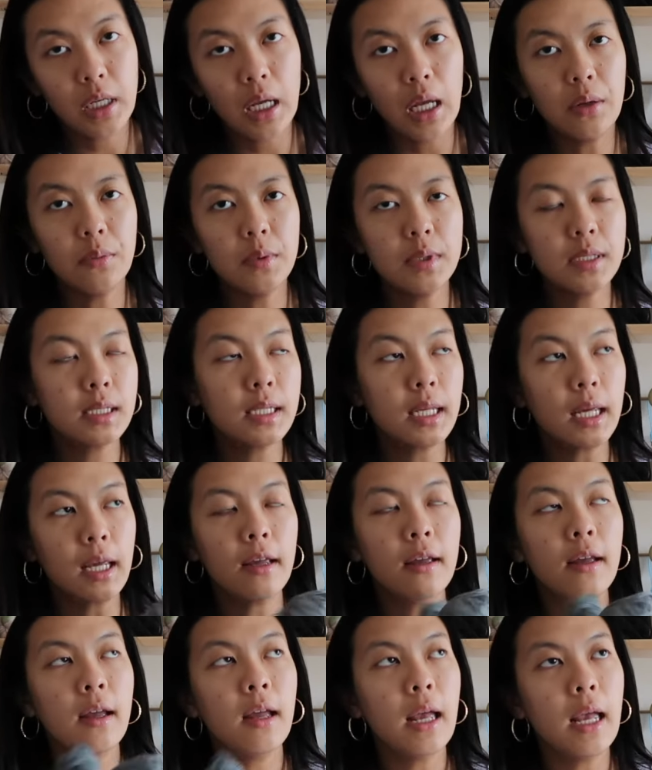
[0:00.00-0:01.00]
And we'll
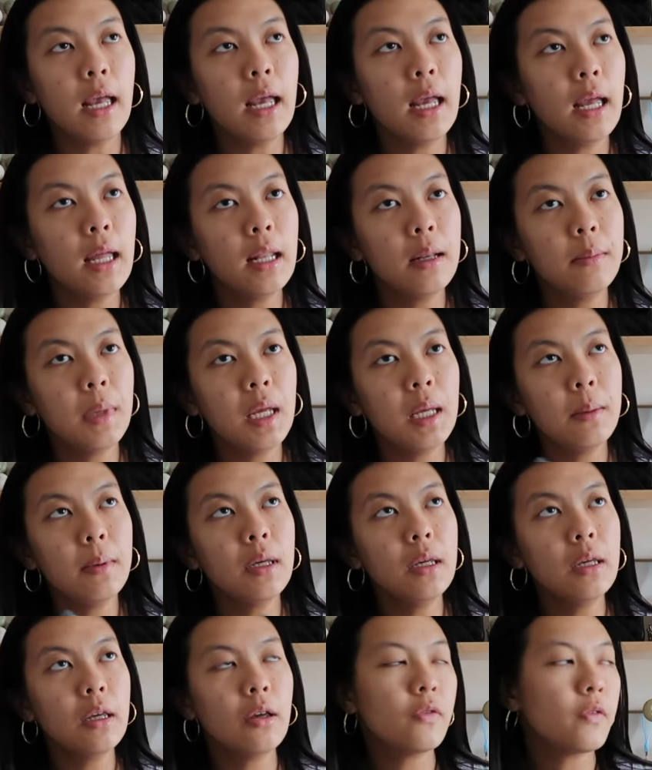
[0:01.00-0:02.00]
see. And
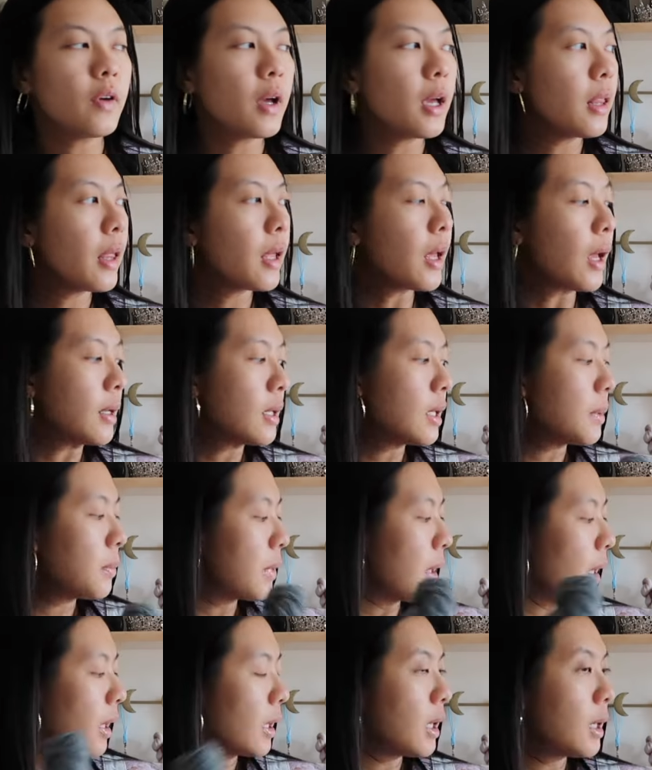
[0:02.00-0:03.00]
maybe if I like end up
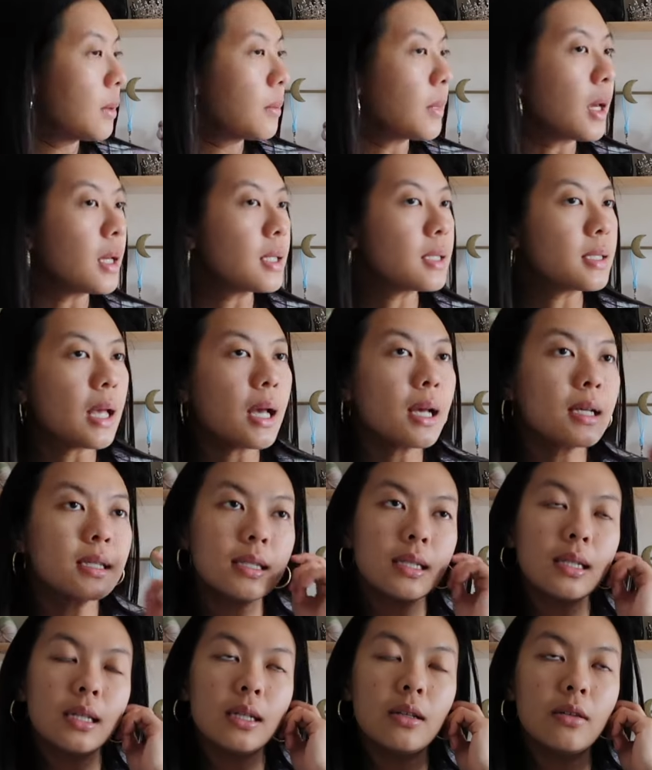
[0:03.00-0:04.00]
liking my
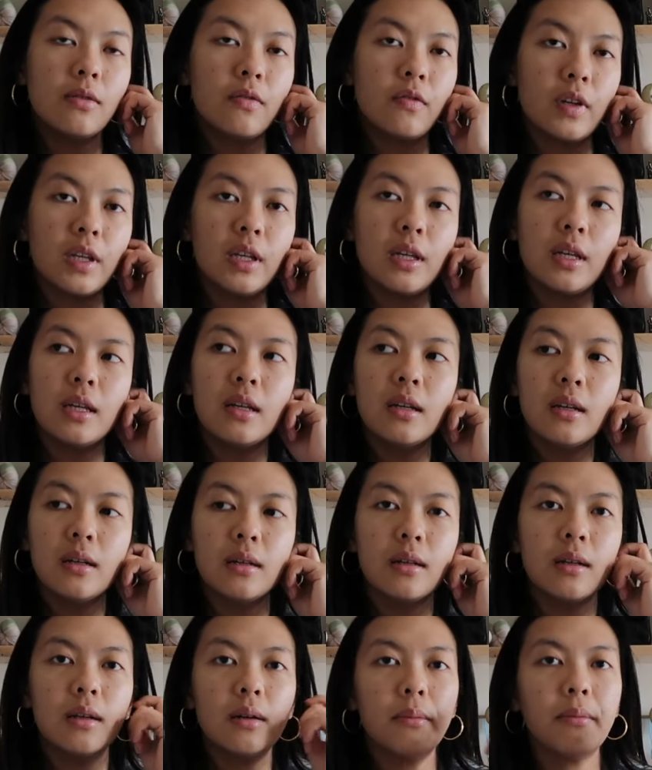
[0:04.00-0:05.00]
Sassy V,
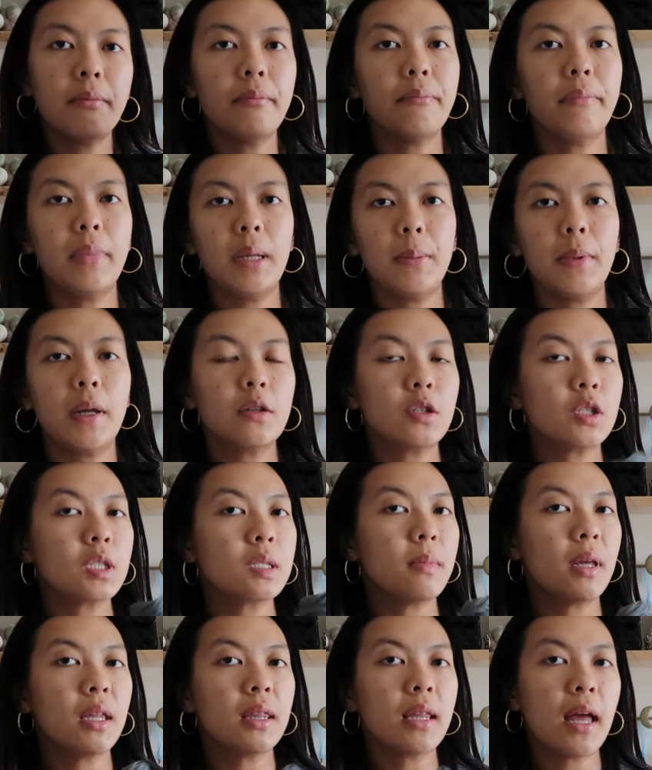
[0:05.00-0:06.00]
maybe I'll
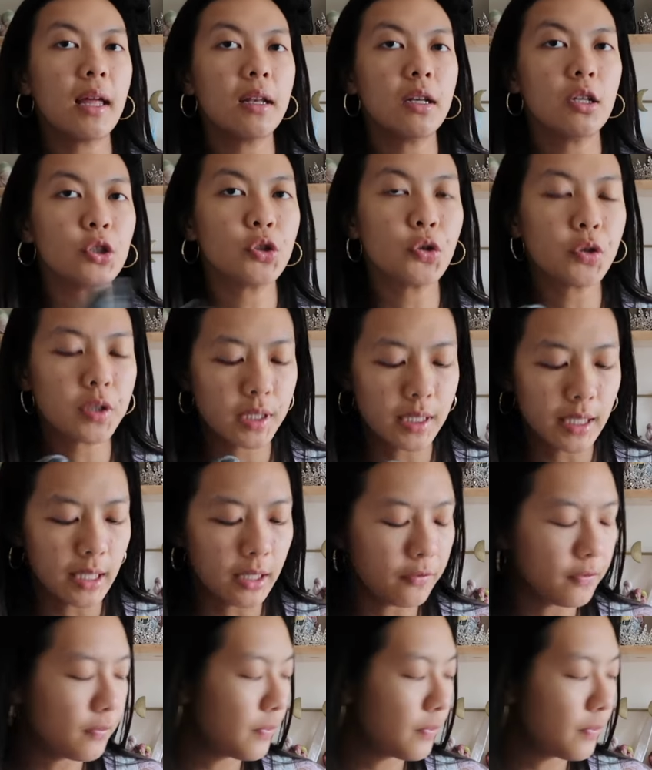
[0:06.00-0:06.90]
just make that in a short sleeve.